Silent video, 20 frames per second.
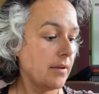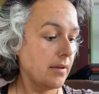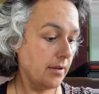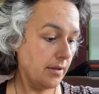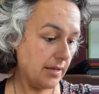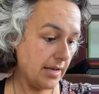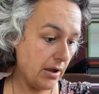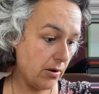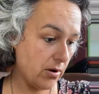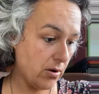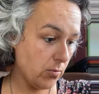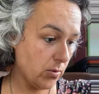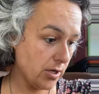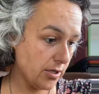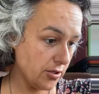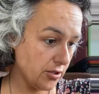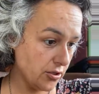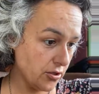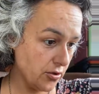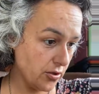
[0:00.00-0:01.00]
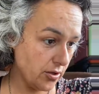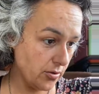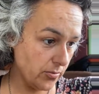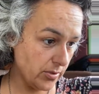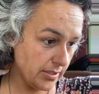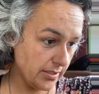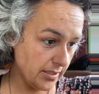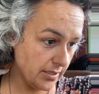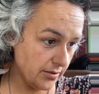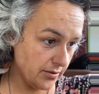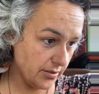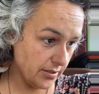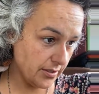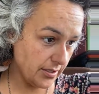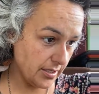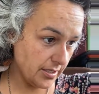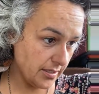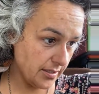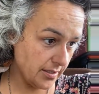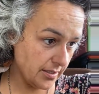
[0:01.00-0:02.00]
Now I want to show you what's
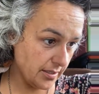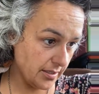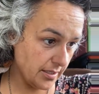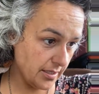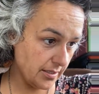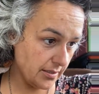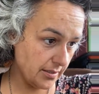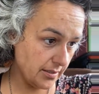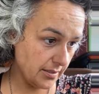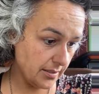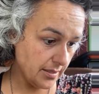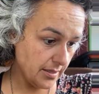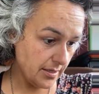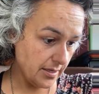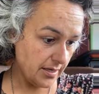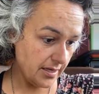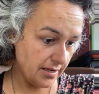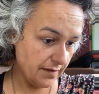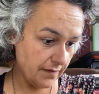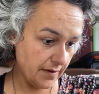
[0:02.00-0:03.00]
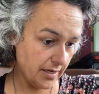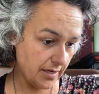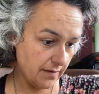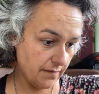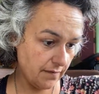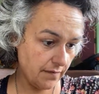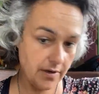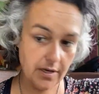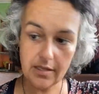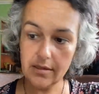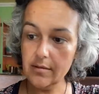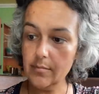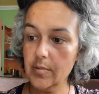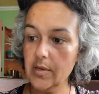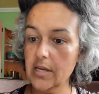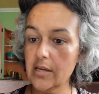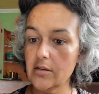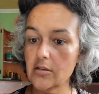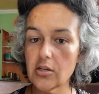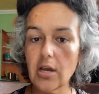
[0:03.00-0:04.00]
interesting to this, if I can find the
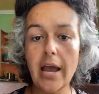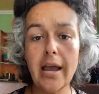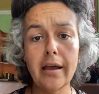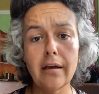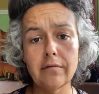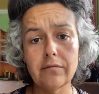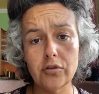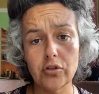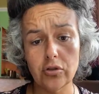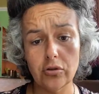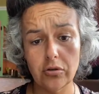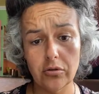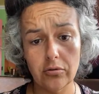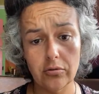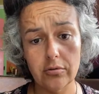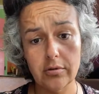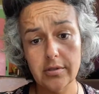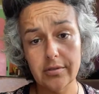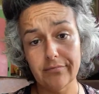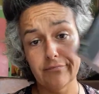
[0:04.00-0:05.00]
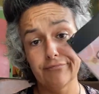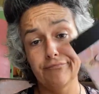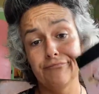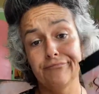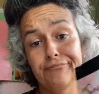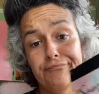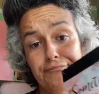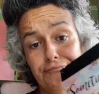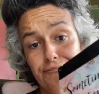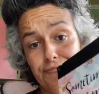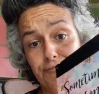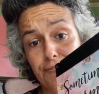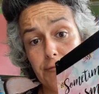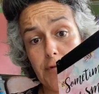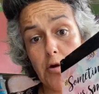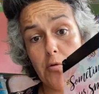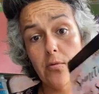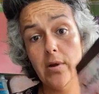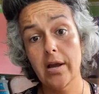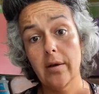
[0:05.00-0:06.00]
page. I have journals
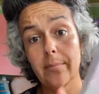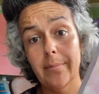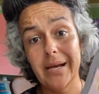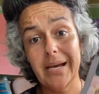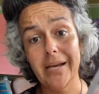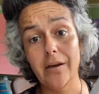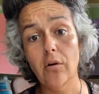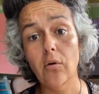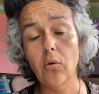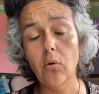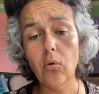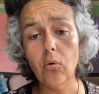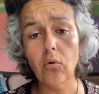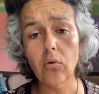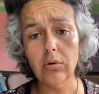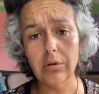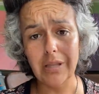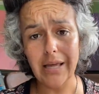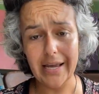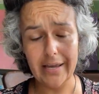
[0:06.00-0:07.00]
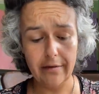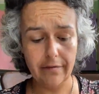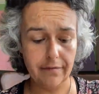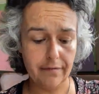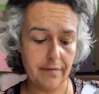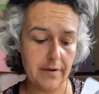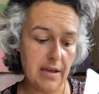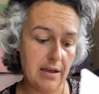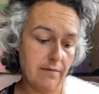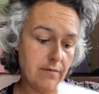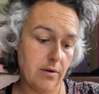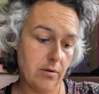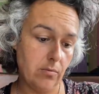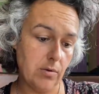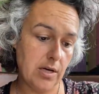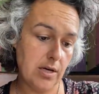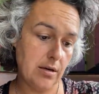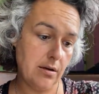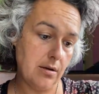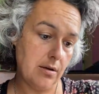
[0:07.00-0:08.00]
around my whole life
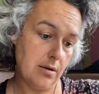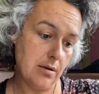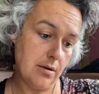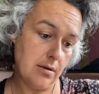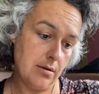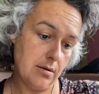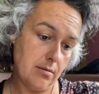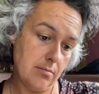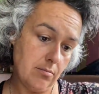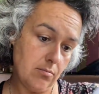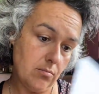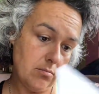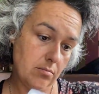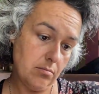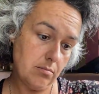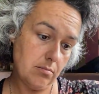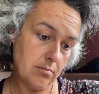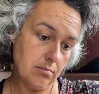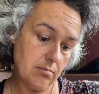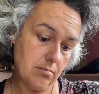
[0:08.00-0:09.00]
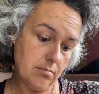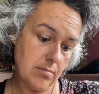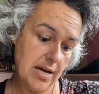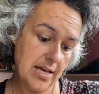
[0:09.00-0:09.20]
everywhere. I